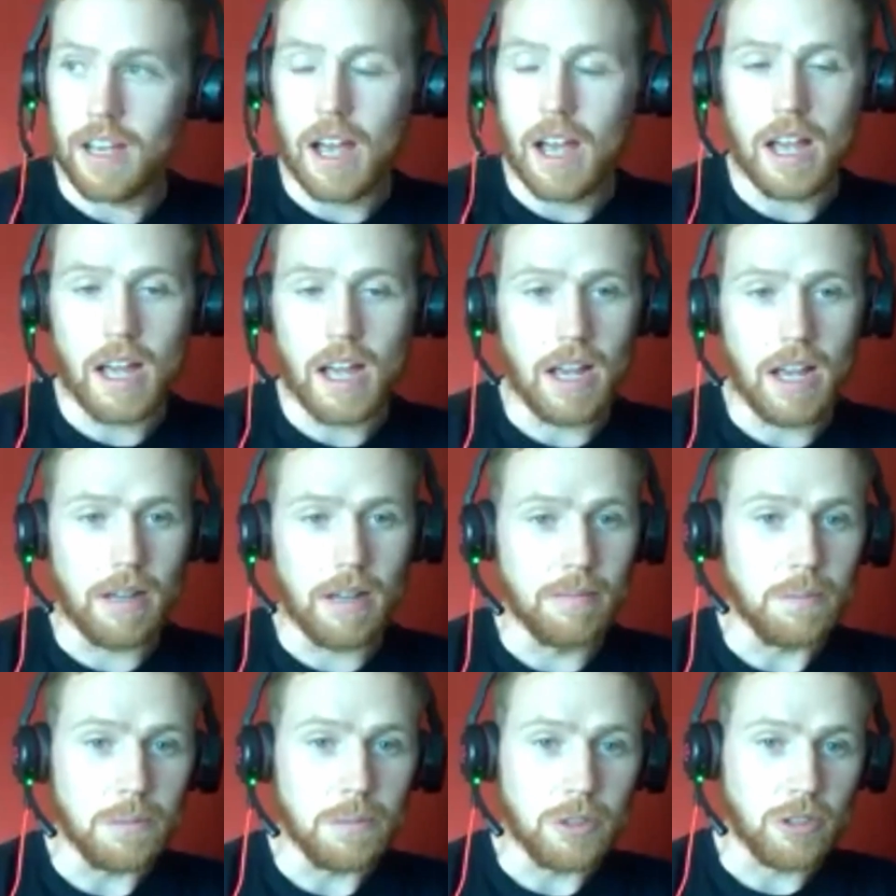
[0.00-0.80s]

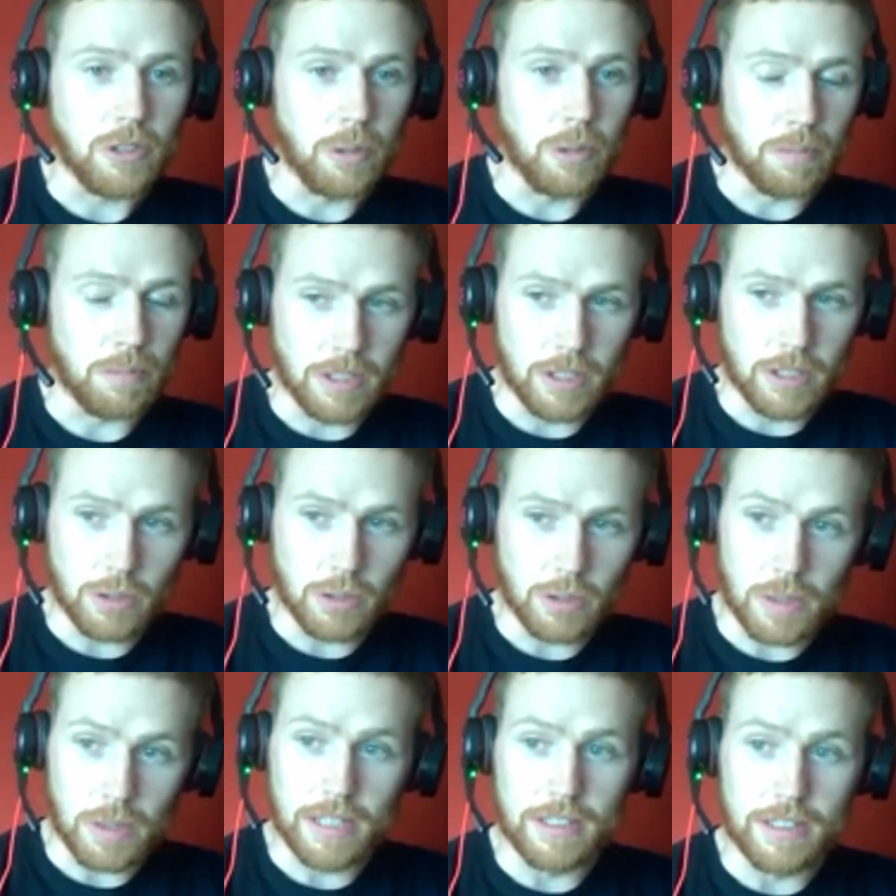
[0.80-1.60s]
um, something
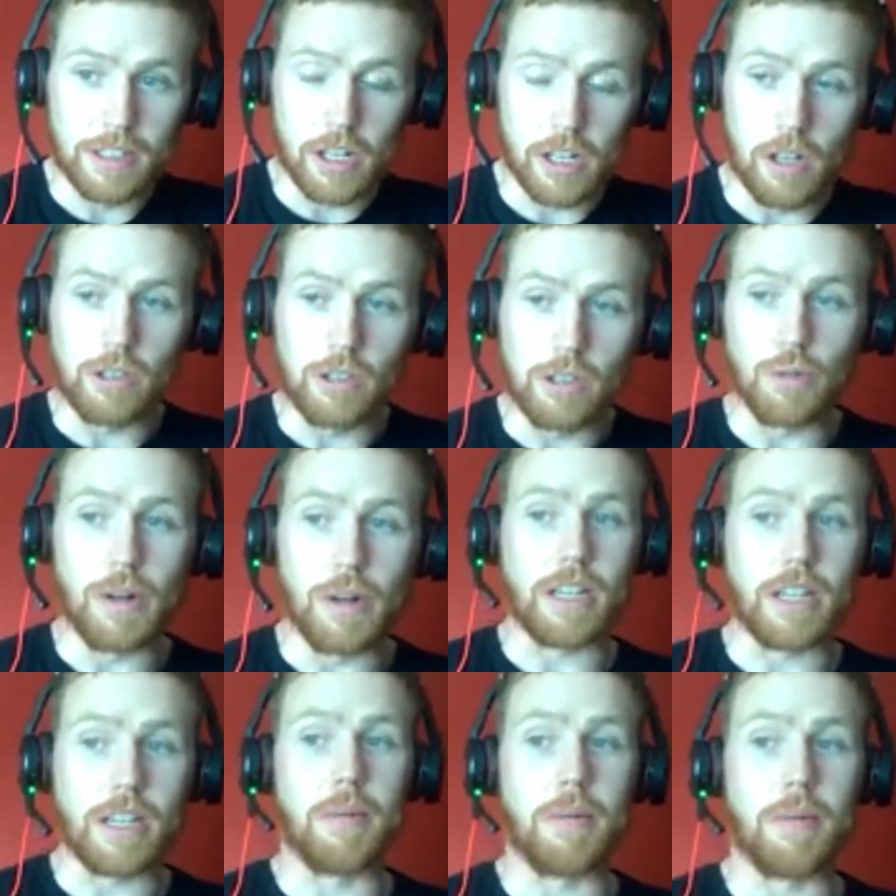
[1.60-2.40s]
as well that I also
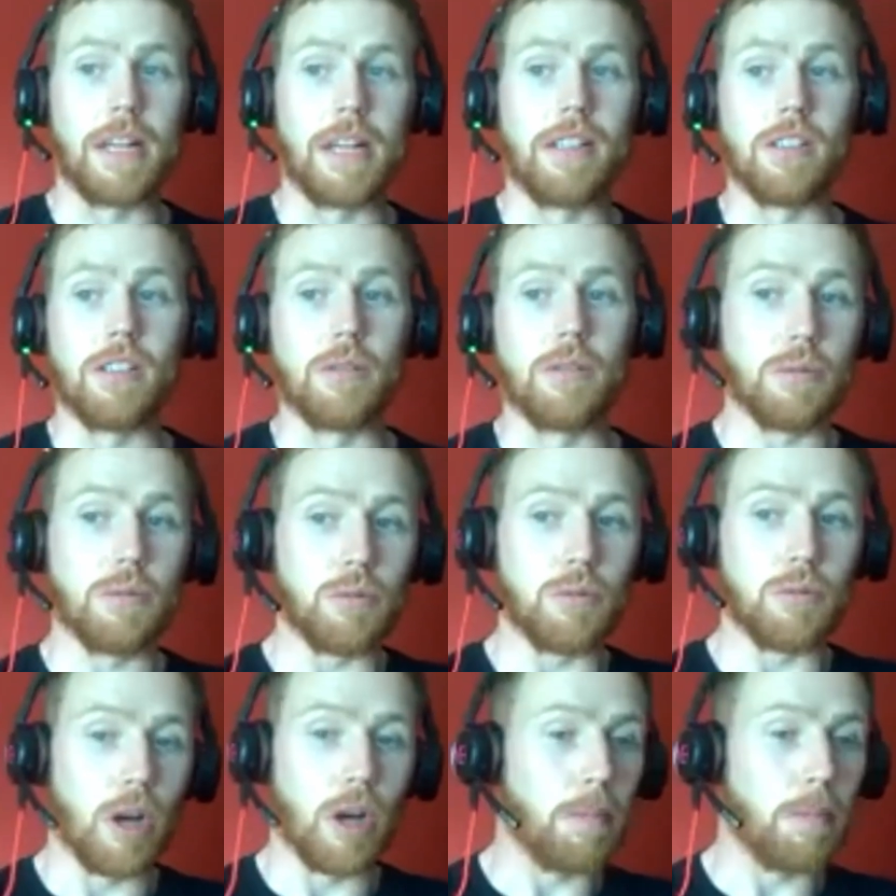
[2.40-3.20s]
recommend is
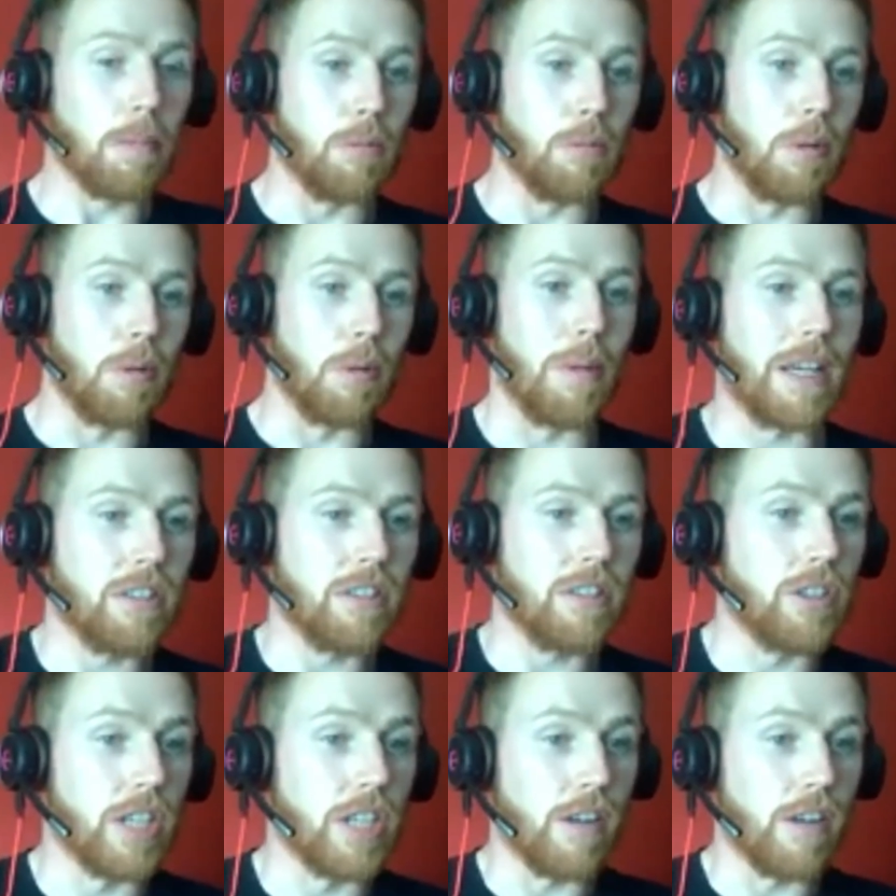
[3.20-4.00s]
dropping them a
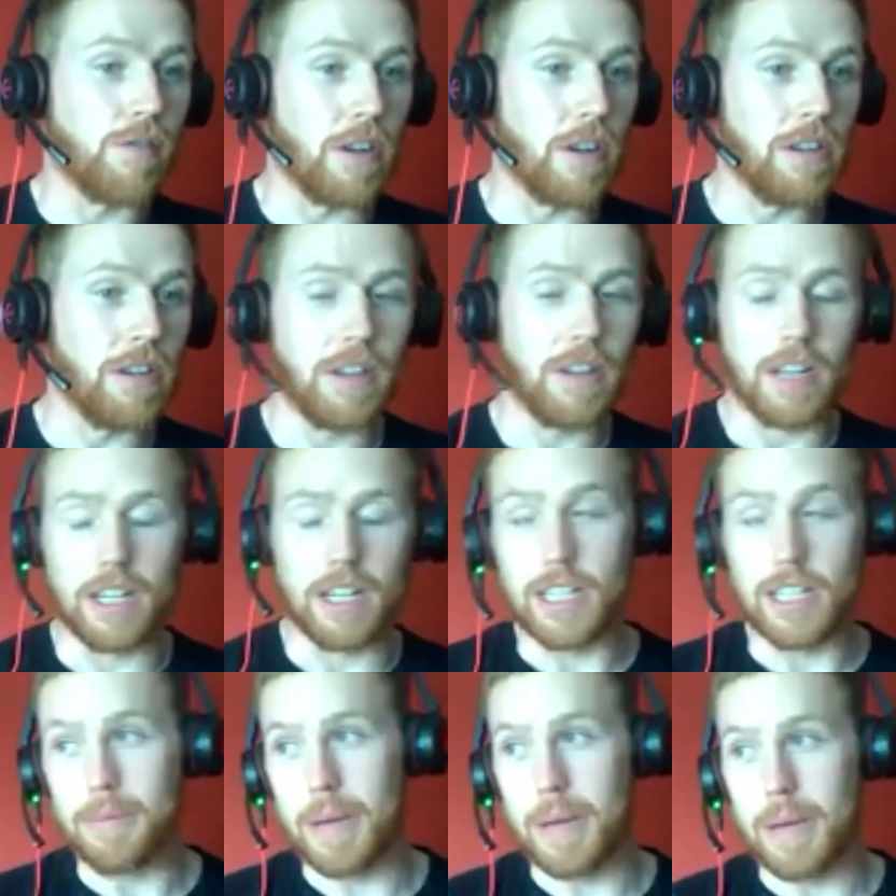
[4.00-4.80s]
message after
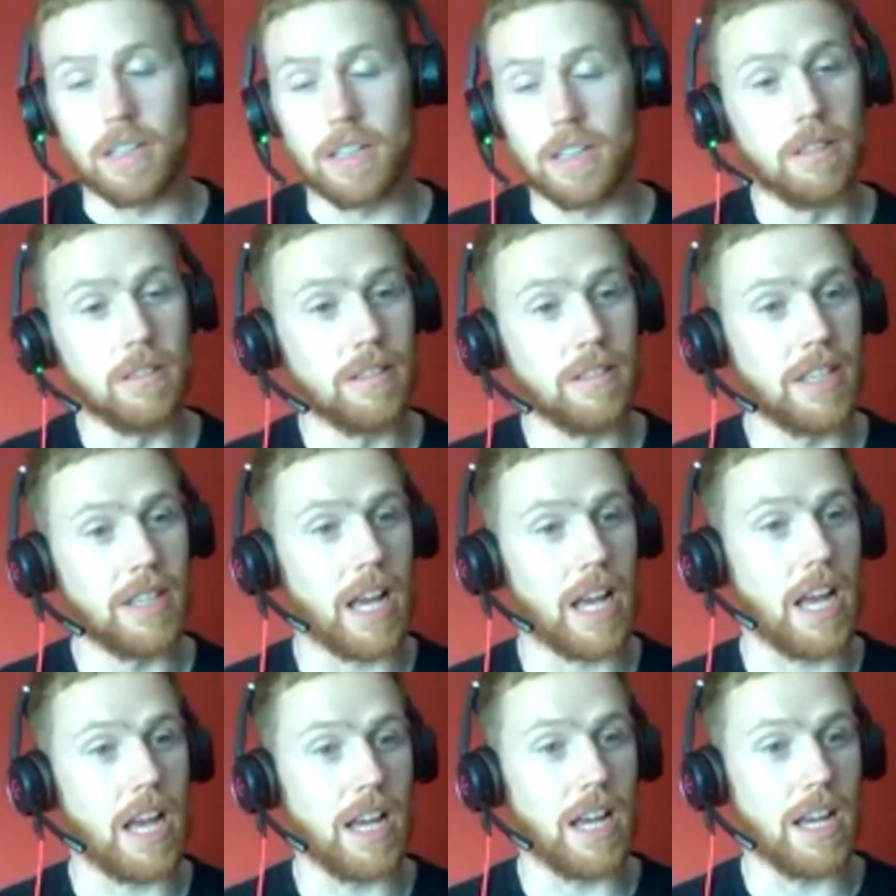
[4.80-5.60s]
an email
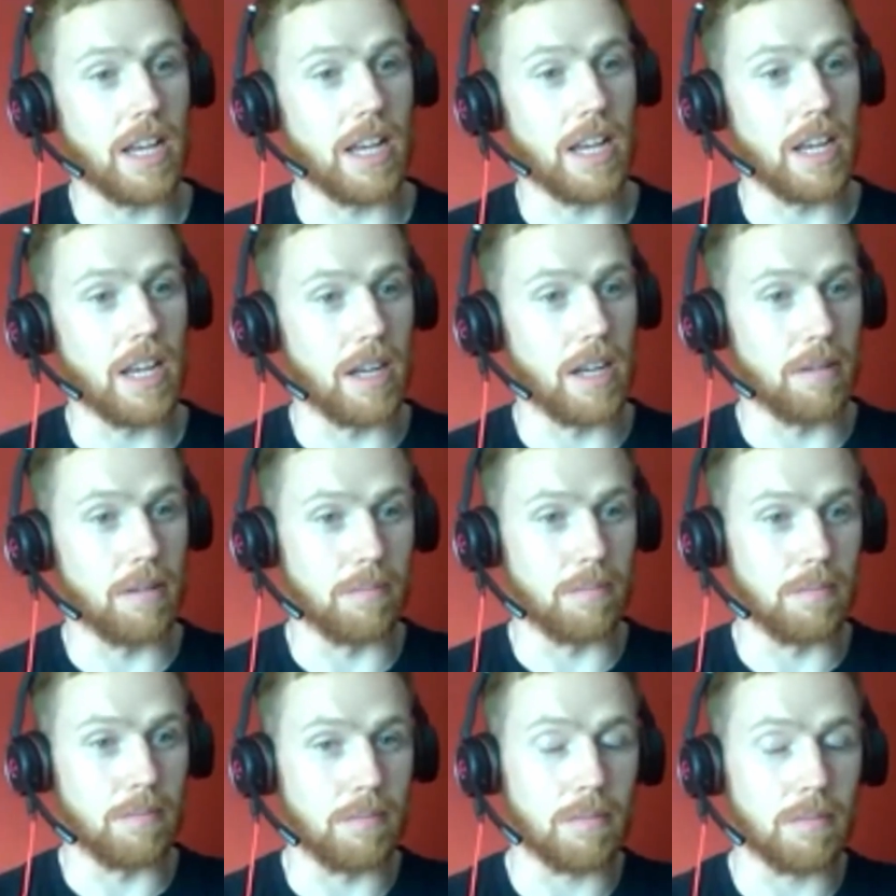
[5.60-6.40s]

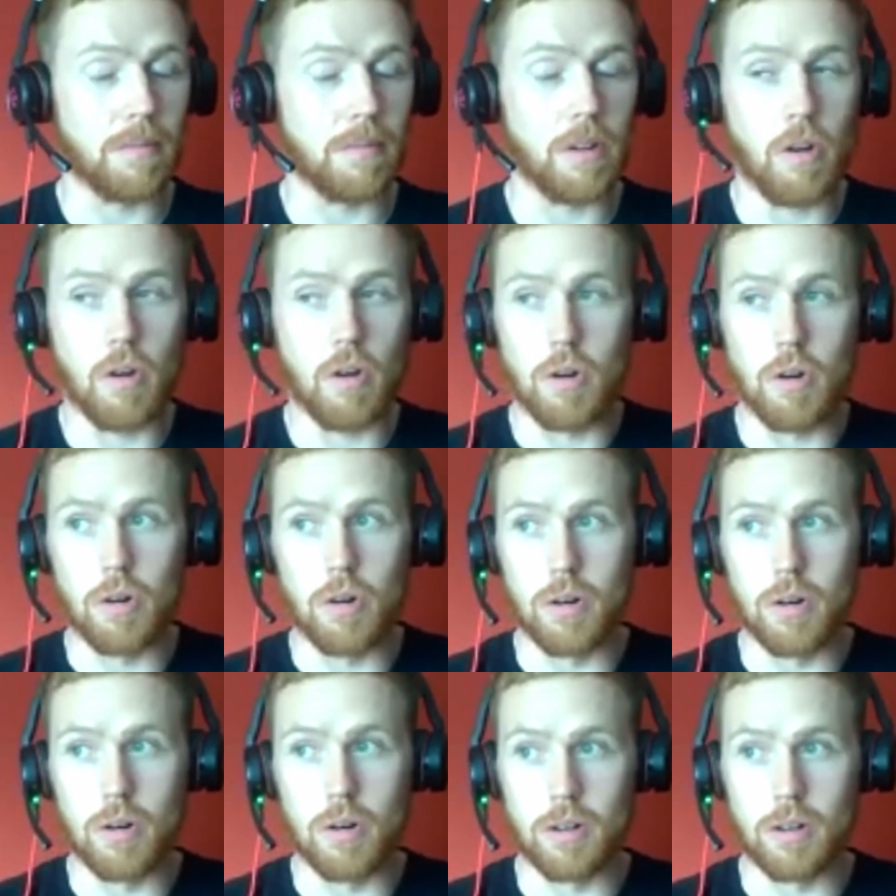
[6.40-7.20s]
um,
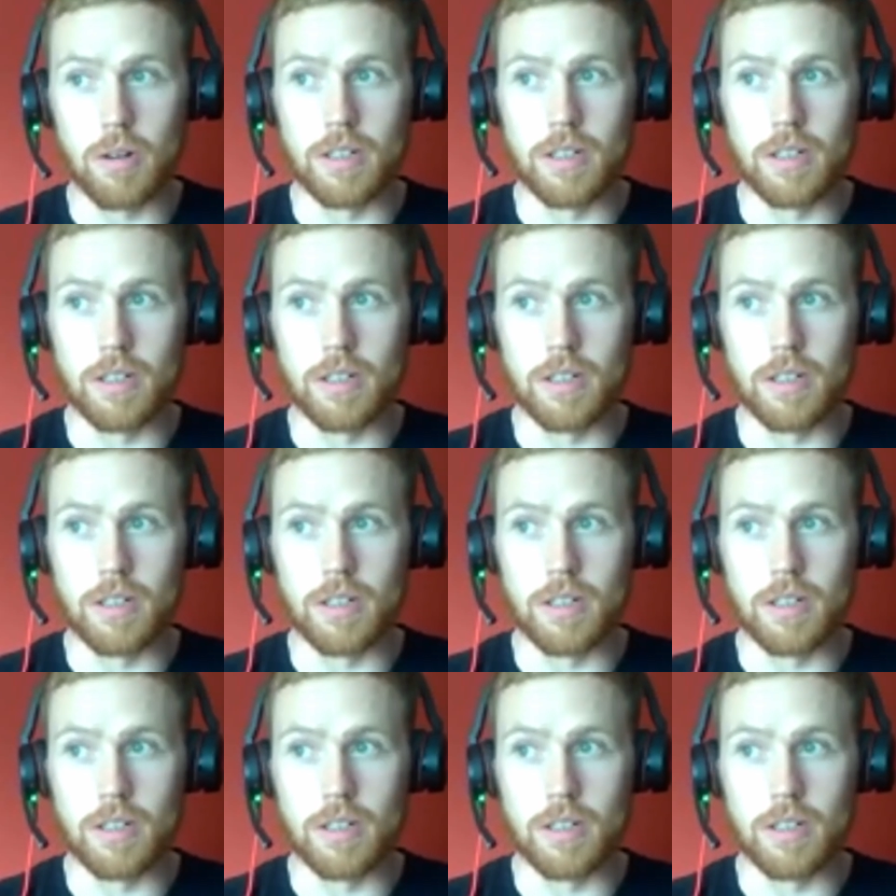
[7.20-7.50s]
or